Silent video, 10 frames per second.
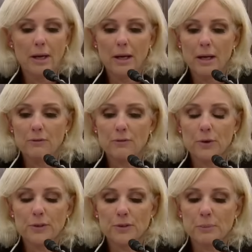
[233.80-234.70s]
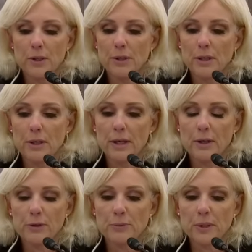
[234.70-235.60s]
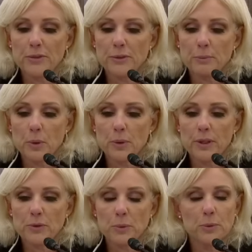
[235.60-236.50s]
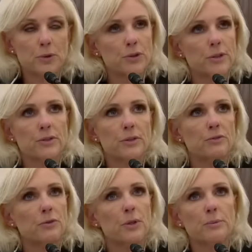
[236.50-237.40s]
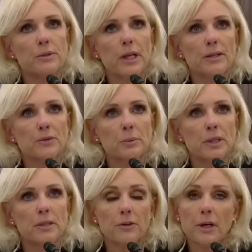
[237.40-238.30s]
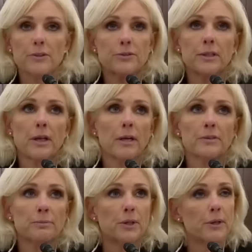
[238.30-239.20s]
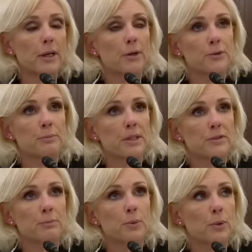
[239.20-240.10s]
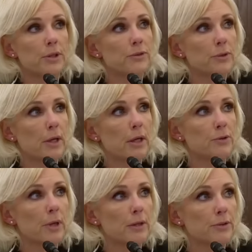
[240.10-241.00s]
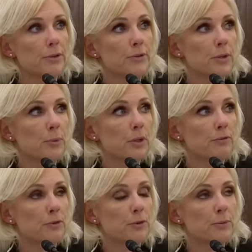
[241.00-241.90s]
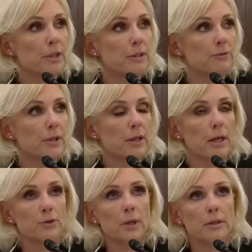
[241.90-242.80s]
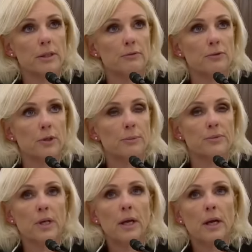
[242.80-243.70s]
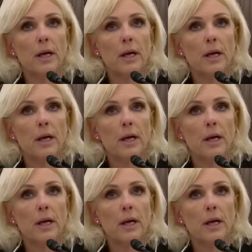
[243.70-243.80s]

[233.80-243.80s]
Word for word: Uh, for the Spirit Aerospace employees, we were just informed last week, they're actually not Spirit Aerospace employees, they're contractors. They work for three different contracting firms